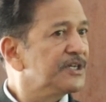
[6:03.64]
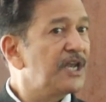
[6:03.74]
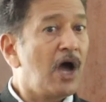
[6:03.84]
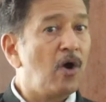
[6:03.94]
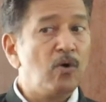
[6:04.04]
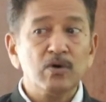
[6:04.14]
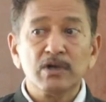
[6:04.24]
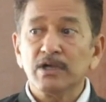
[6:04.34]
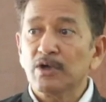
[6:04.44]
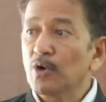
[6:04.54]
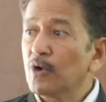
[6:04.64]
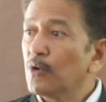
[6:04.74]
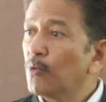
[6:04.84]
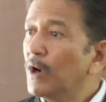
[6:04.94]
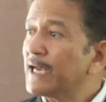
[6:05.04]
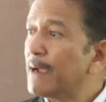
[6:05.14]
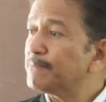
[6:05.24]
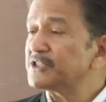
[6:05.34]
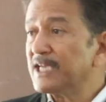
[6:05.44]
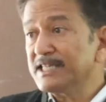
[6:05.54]
Now, what
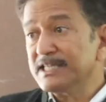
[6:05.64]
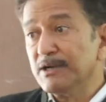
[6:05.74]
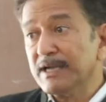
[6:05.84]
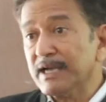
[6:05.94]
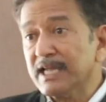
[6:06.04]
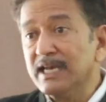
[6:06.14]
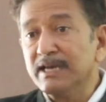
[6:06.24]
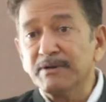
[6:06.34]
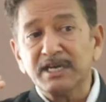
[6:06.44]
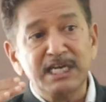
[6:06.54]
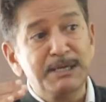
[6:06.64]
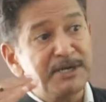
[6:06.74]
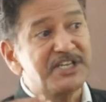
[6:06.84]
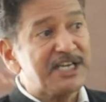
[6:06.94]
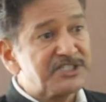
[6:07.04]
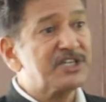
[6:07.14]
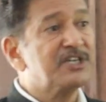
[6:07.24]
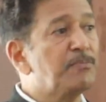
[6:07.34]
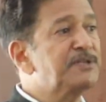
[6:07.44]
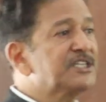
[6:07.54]
happens and the
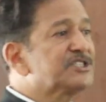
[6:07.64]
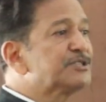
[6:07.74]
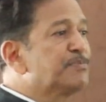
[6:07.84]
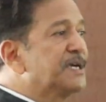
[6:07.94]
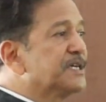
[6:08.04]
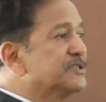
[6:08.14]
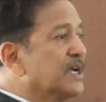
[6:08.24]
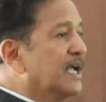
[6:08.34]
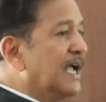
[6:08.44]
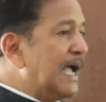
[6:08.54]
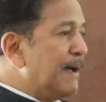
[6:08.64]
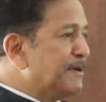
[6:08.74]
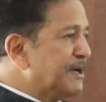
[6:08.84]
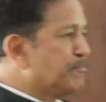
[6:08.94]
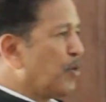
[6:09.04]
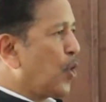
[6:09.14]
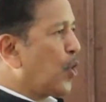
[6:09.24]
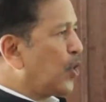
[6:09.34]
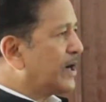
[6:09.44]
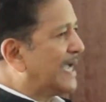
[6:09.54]
limitation of the SSB is every
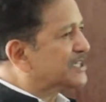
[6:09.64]
board